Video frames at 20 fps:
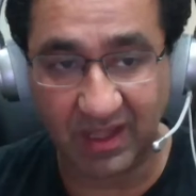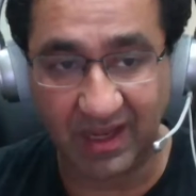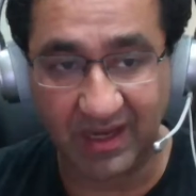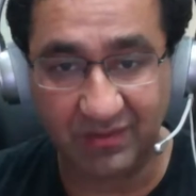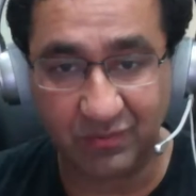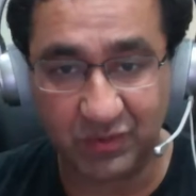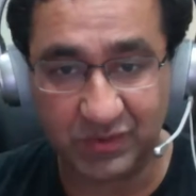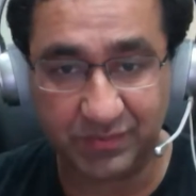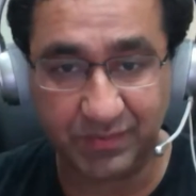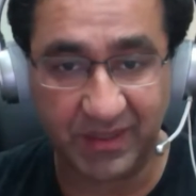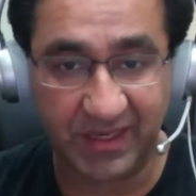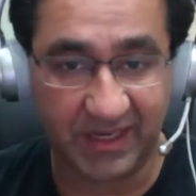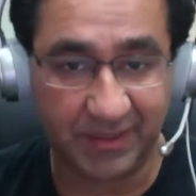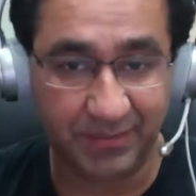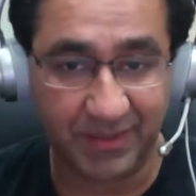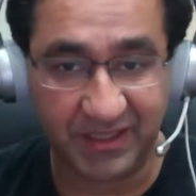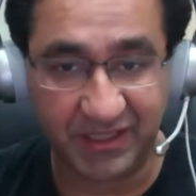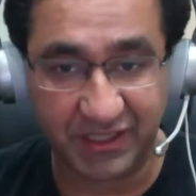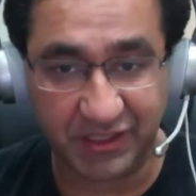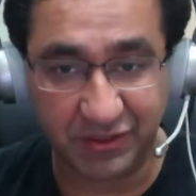was plagued
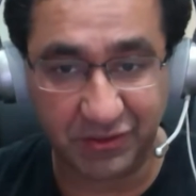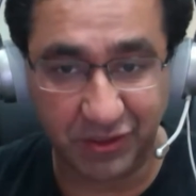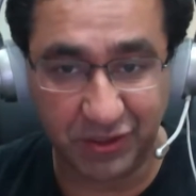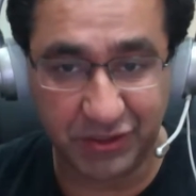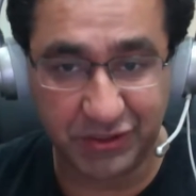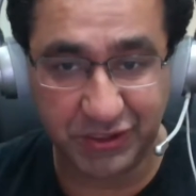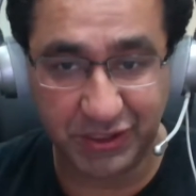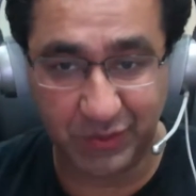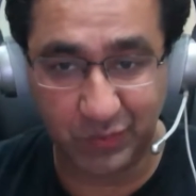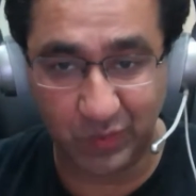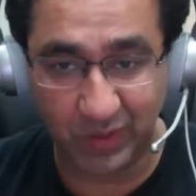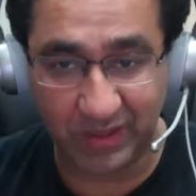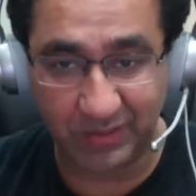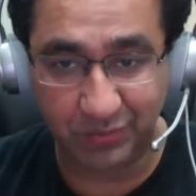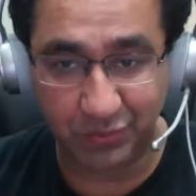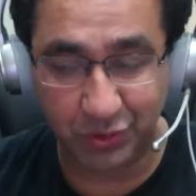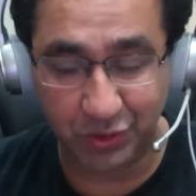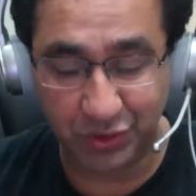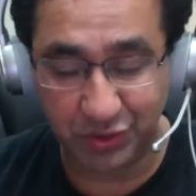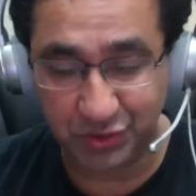by technology and
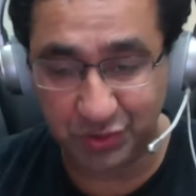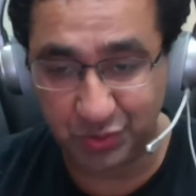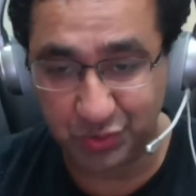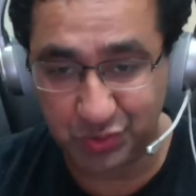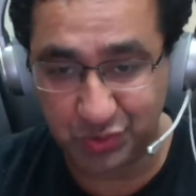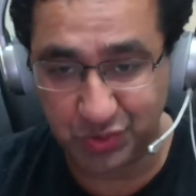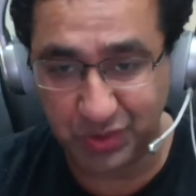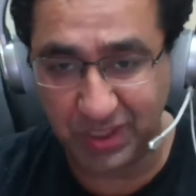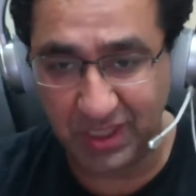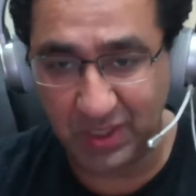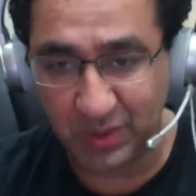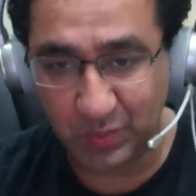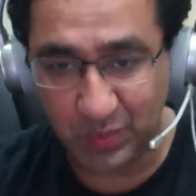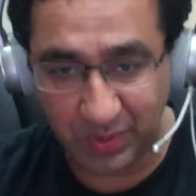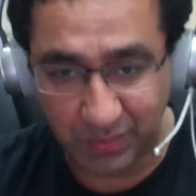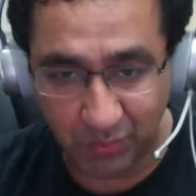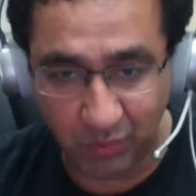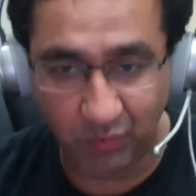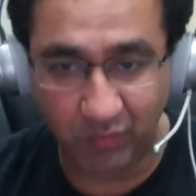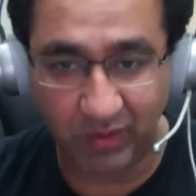whiteboard issues. To now
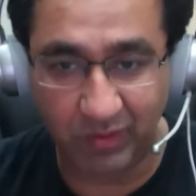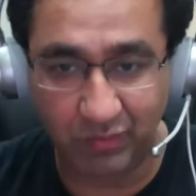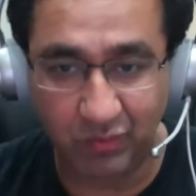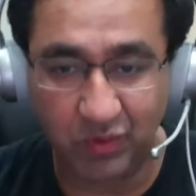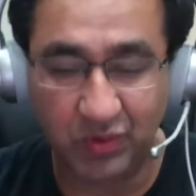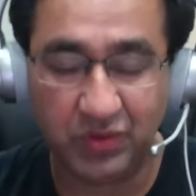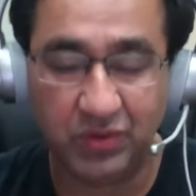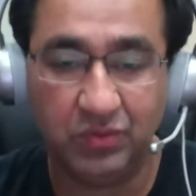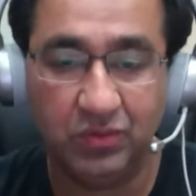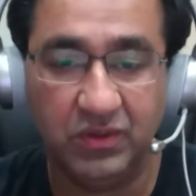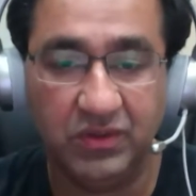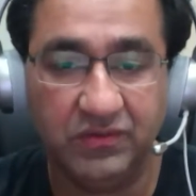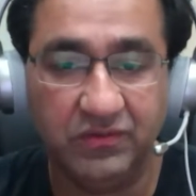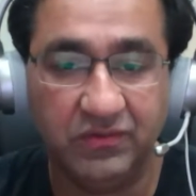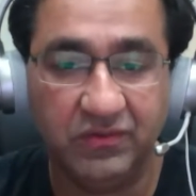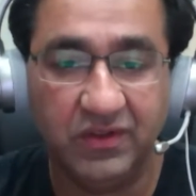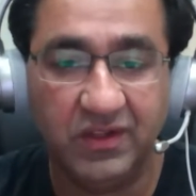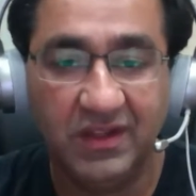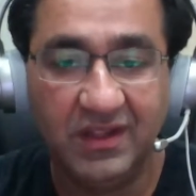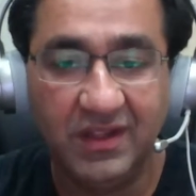we're moving more
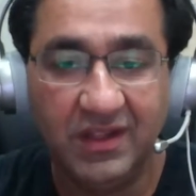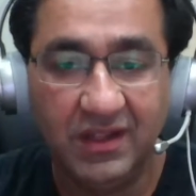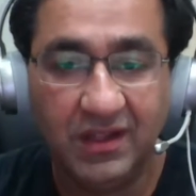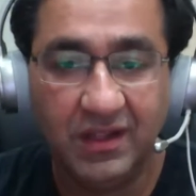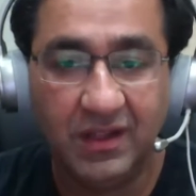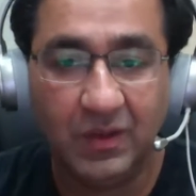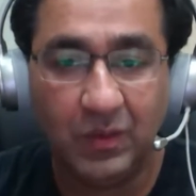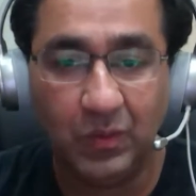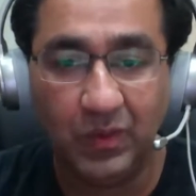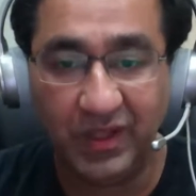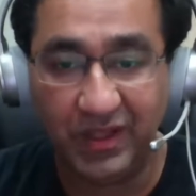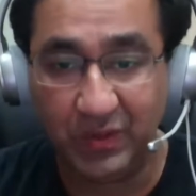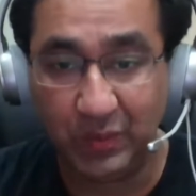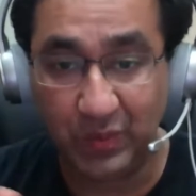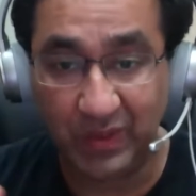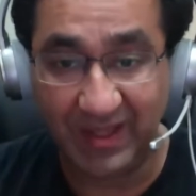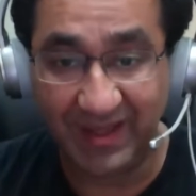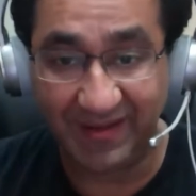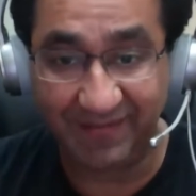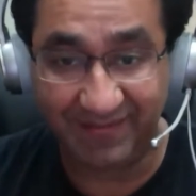towards where
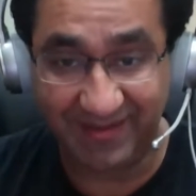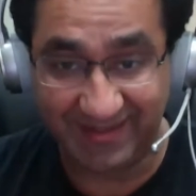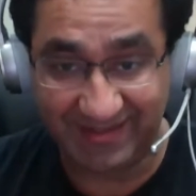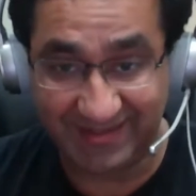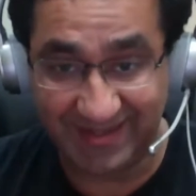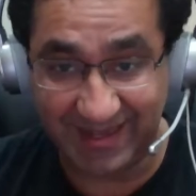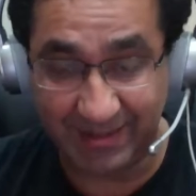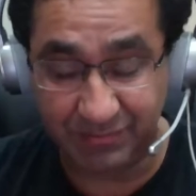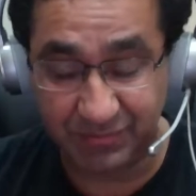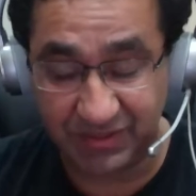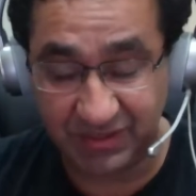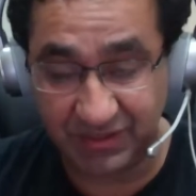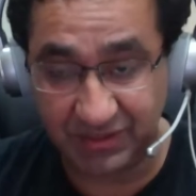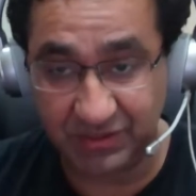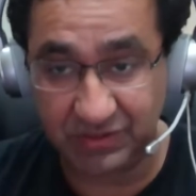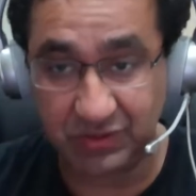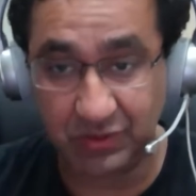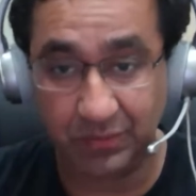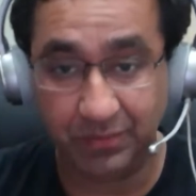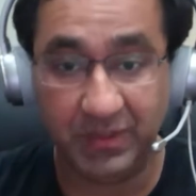we have exam
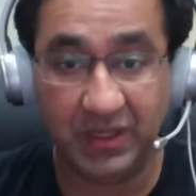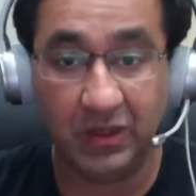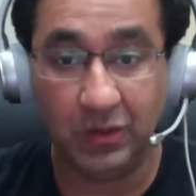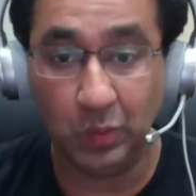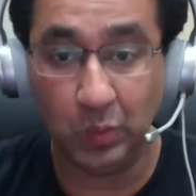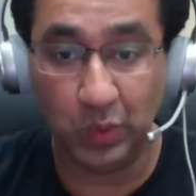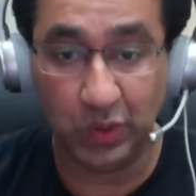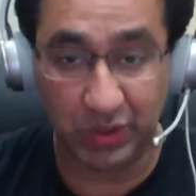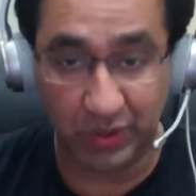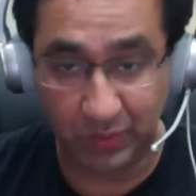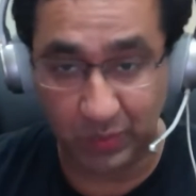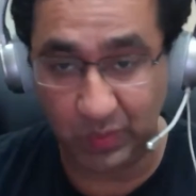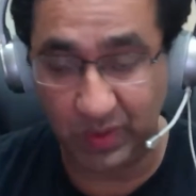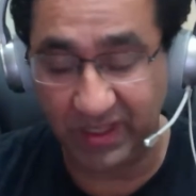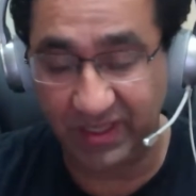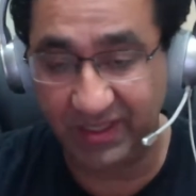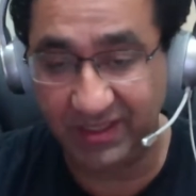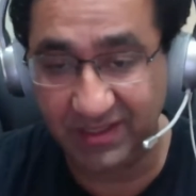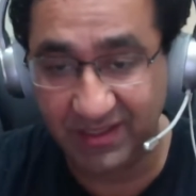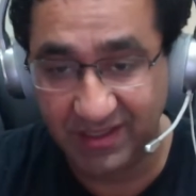centers opening
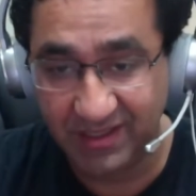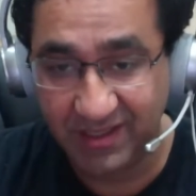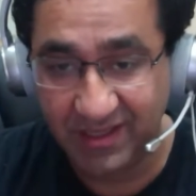worldwide.